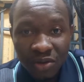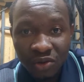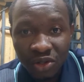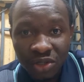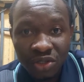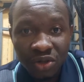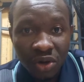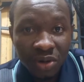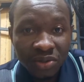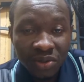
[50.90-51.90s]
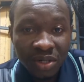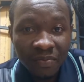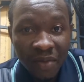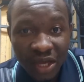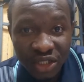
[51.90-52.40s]
You just go through
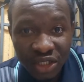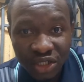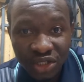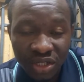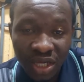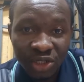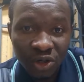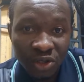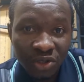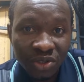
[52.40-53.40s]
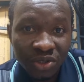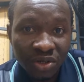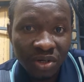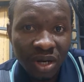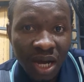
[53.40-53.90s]
the page. The instructions
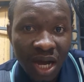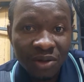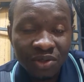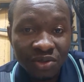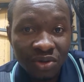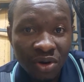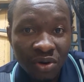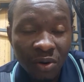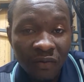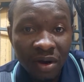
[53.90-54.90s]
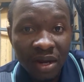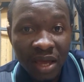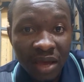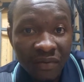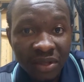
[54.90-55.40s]
on how to go over
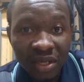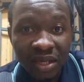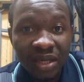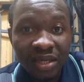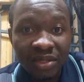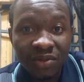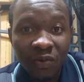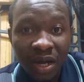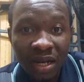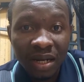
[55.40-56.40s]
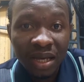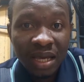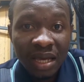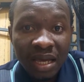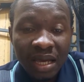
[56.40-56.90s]
everything is well
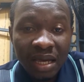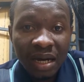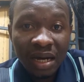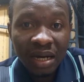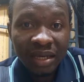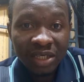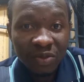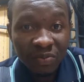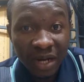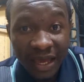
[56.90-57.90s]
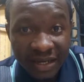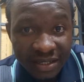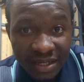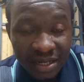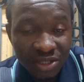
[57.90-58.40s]

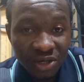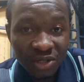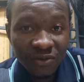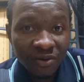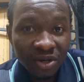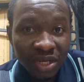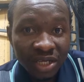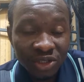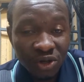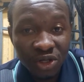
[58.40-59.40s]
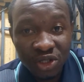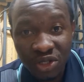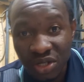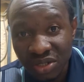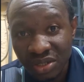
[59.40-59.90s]
explained. Just follow the
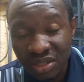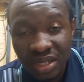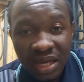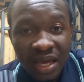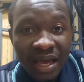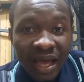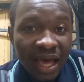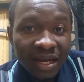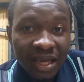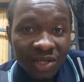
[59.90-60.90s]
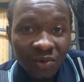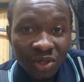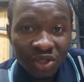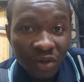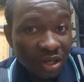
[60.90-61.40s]
instructions and get
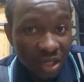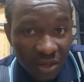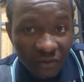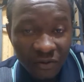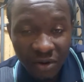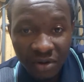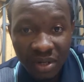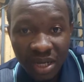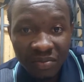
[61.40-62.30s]
what you are looking for.